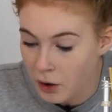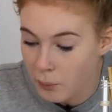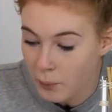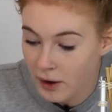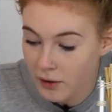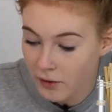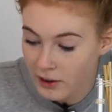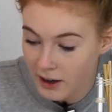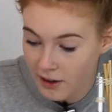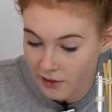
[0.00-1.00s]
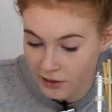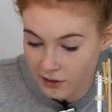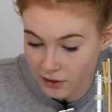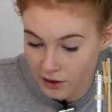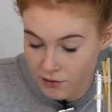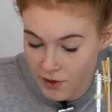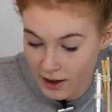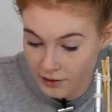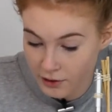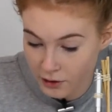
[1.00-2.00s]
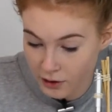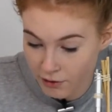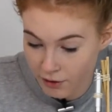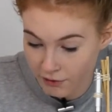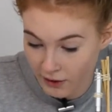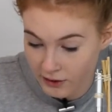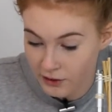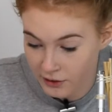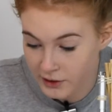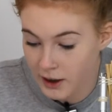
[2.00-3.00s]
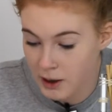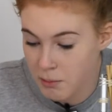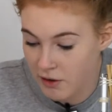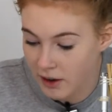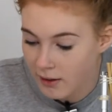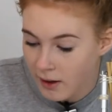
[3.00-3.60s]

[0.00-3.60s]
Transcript: Wiggle the laser until the red dot is reflected on the tiny mirror.